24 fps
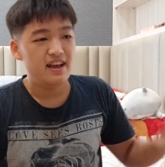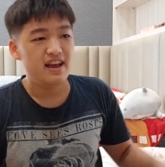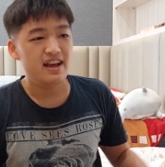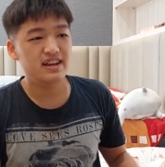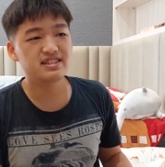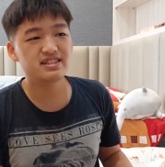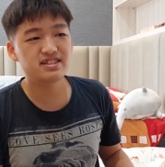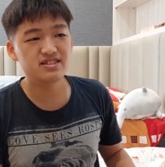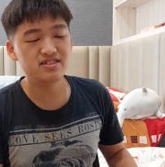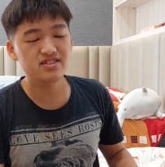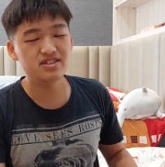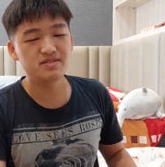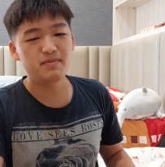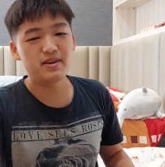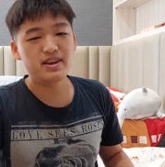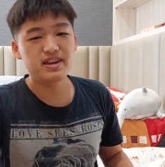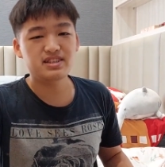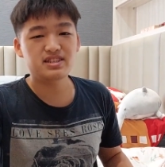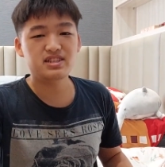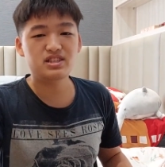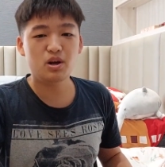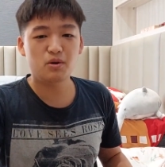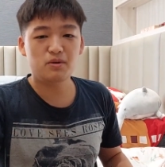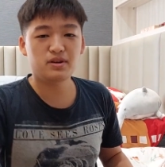And Suzume
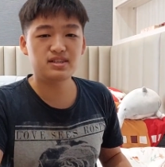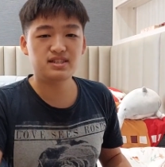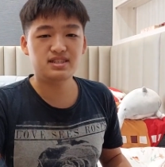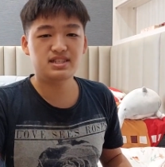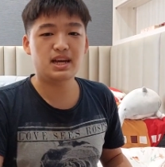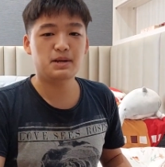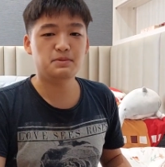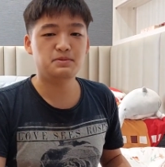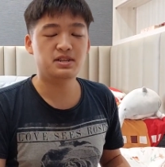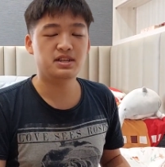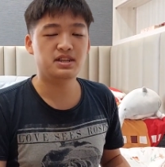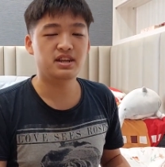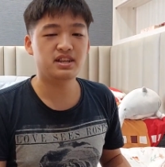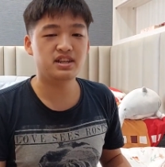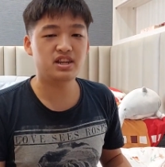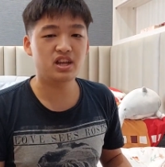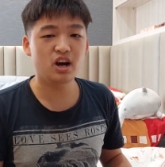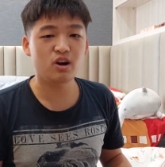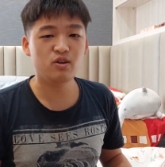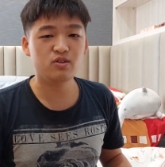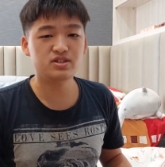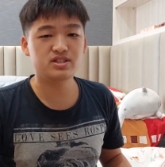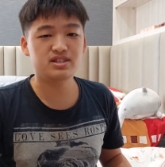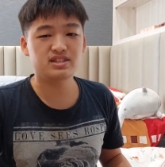is no exception.
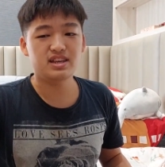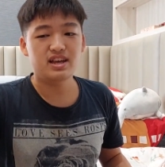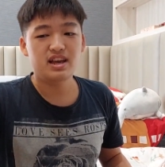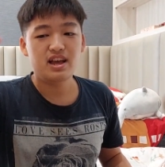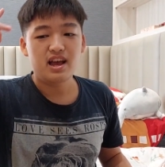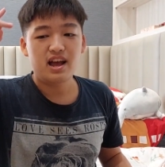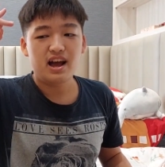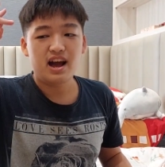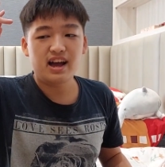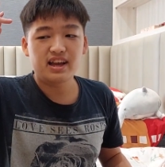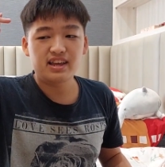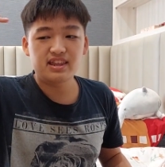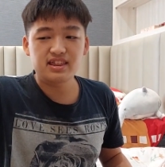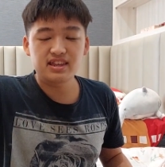I